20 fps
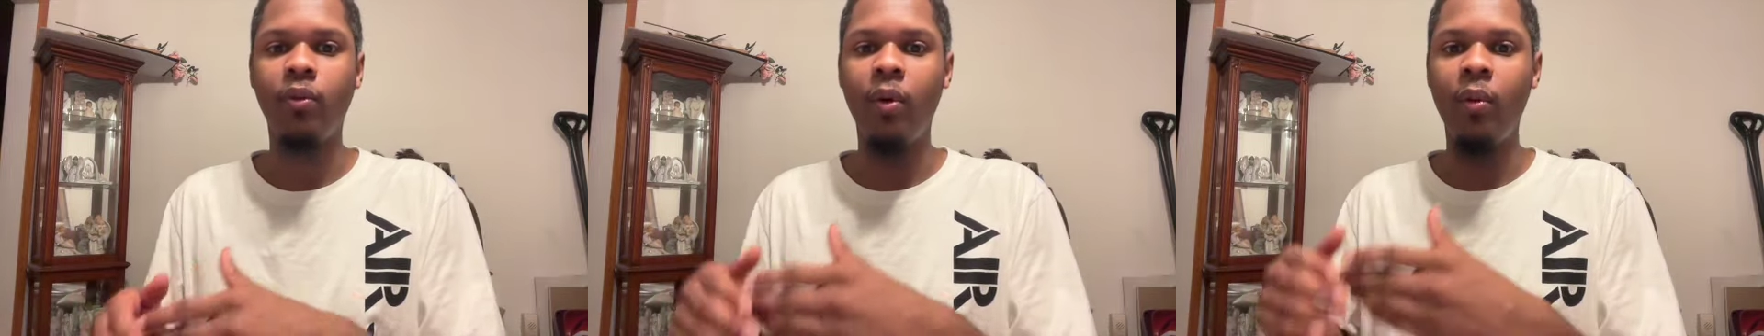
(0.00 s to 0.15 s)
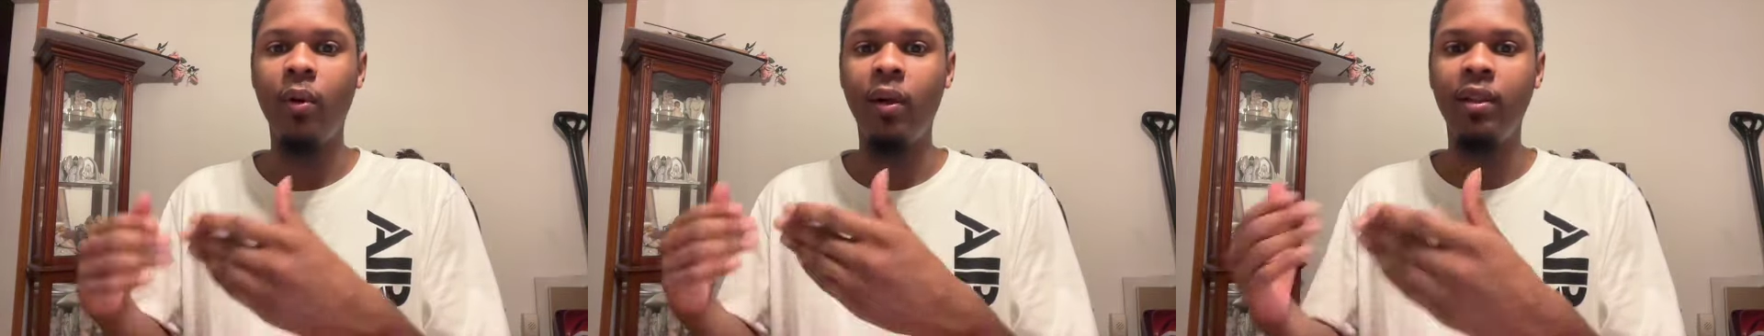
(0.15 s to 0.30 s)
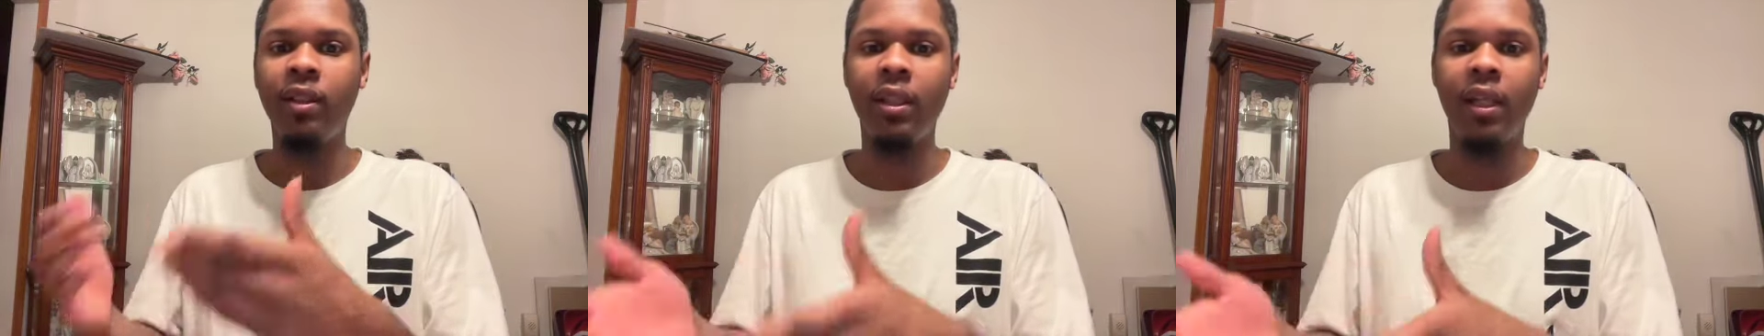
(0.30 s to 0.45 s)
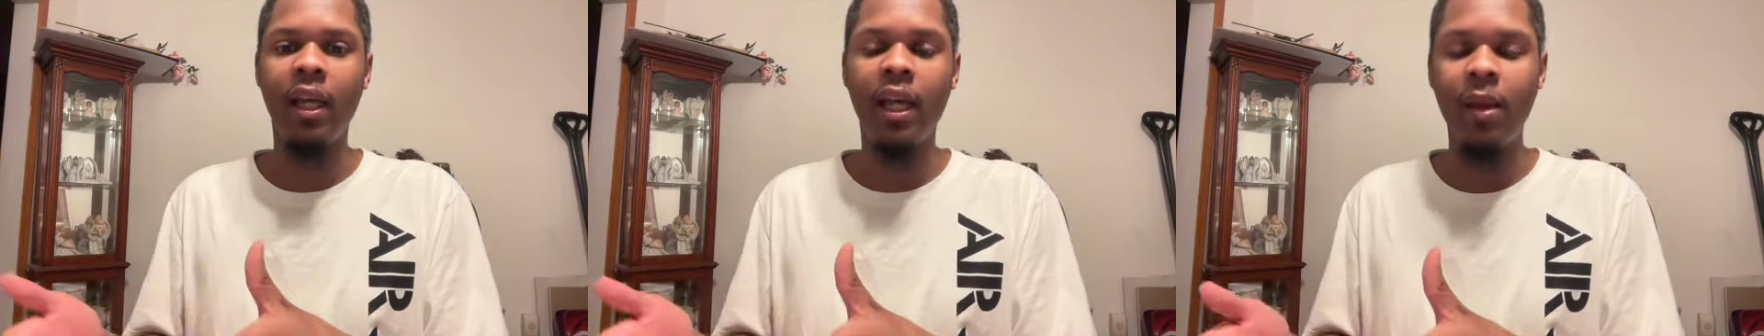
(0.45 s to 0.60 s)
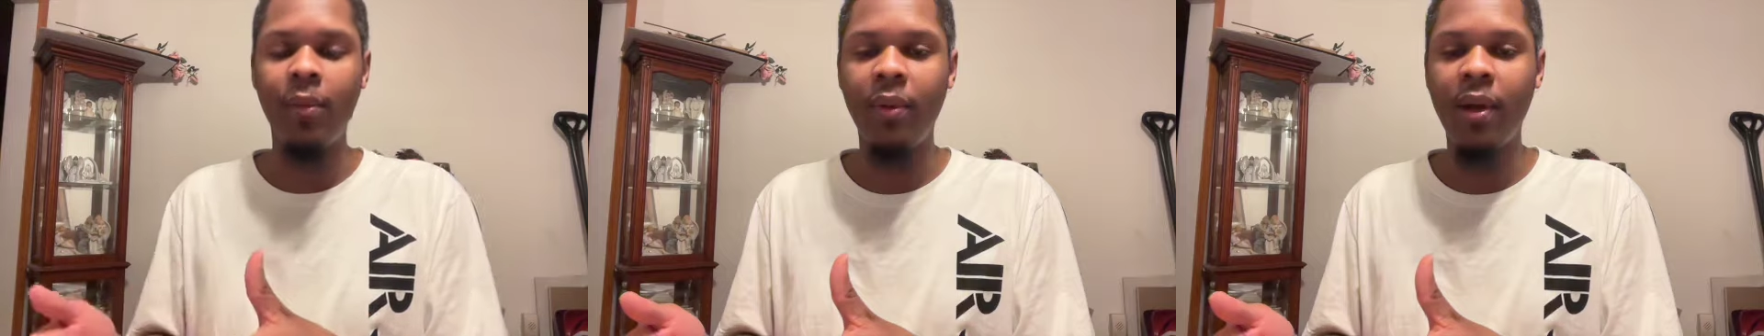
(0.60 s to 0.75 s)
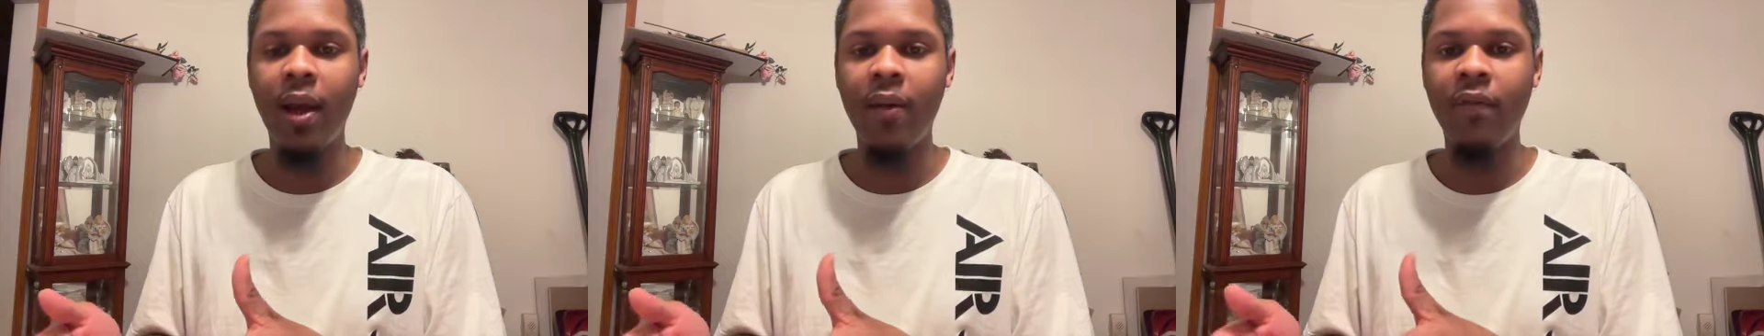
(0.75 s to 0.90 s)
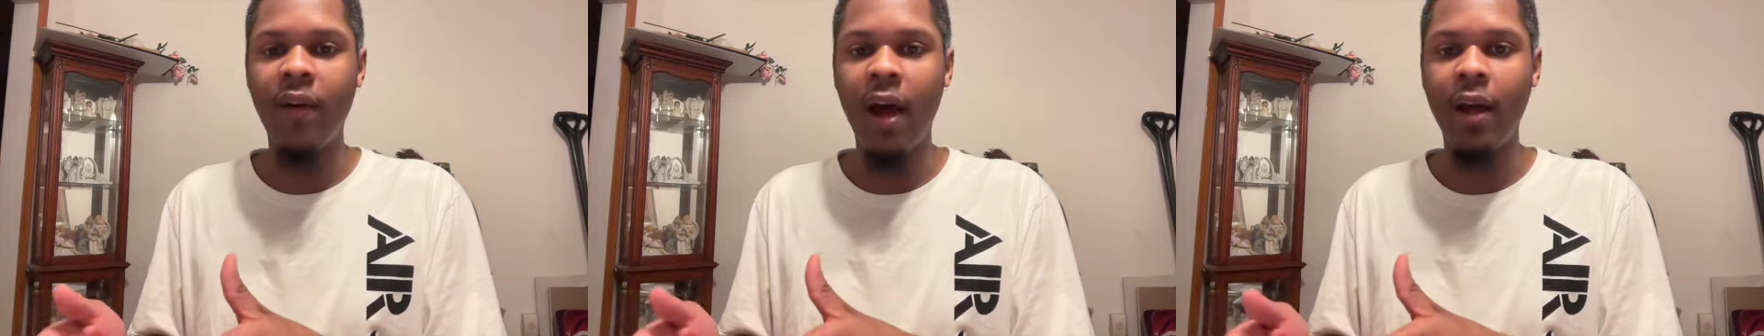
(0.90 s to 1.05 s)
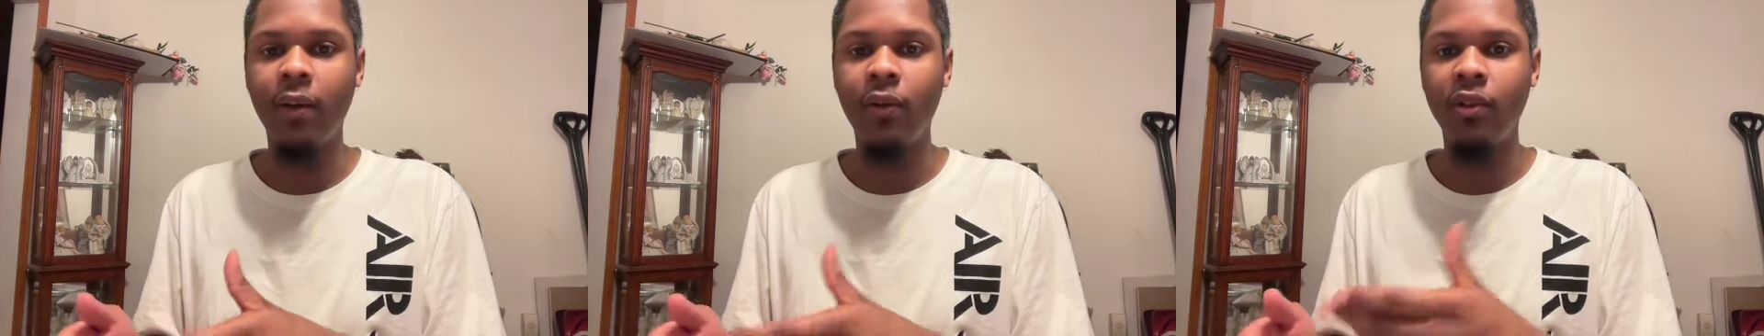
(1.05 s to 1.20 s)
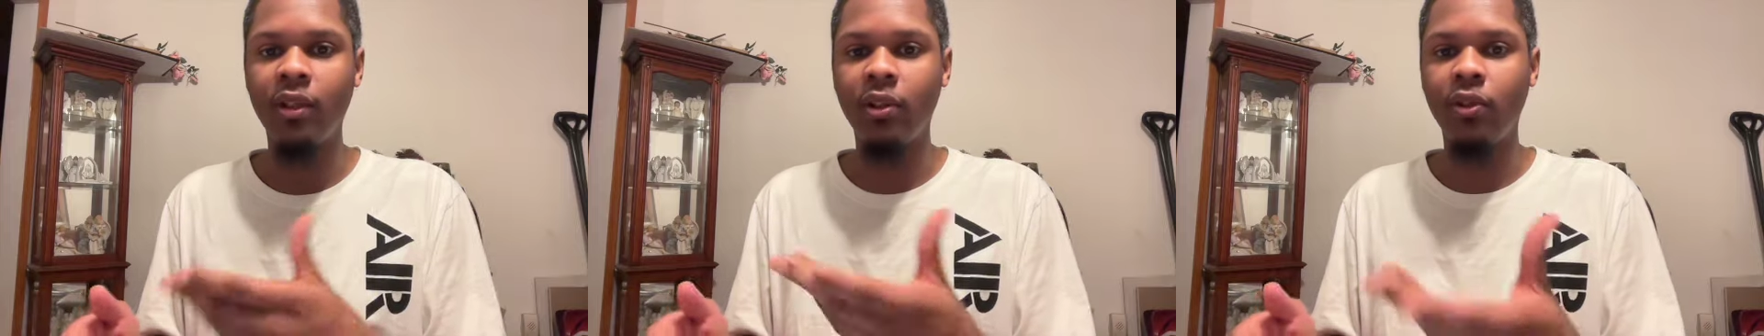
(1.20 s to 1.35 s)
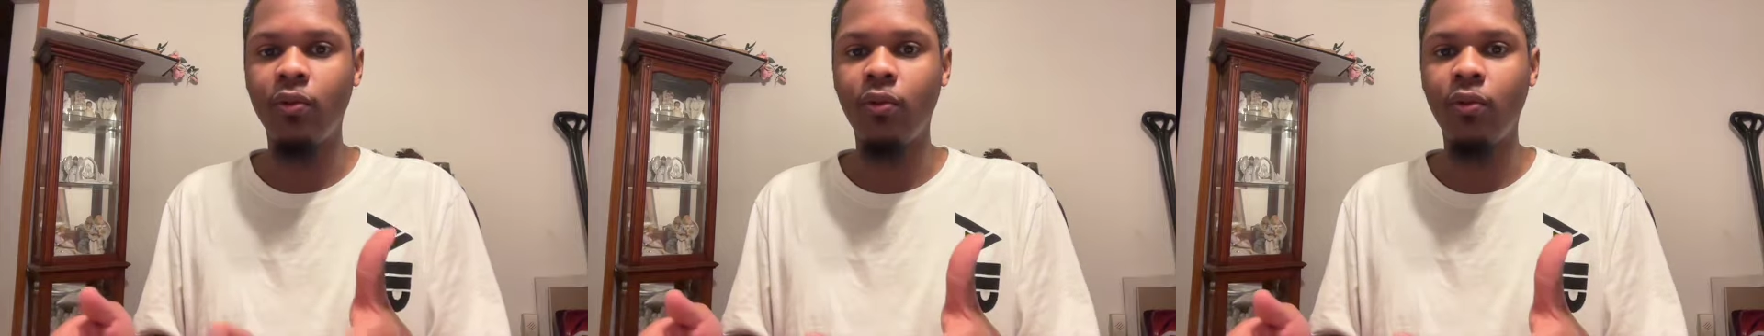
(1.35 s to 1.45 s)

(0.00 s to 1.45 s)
We went to the NBA finals in